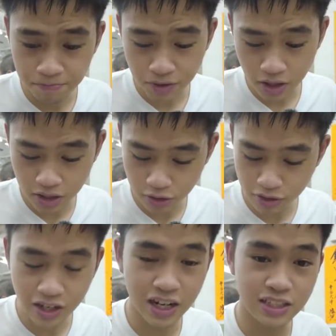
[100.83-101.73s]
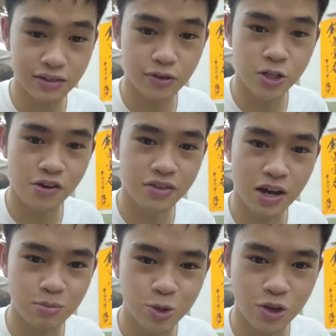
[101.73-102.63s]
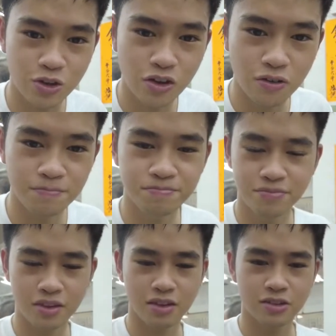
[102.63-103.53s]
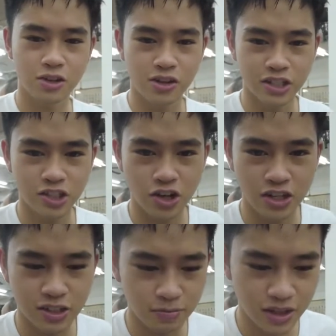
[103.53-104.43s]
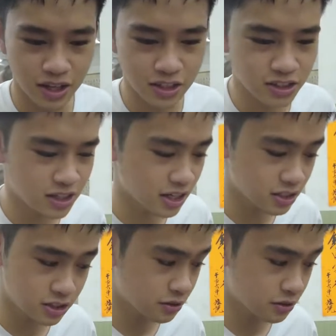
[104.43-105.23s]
It's a really classic version of the ham sui kok. So let's try something else next.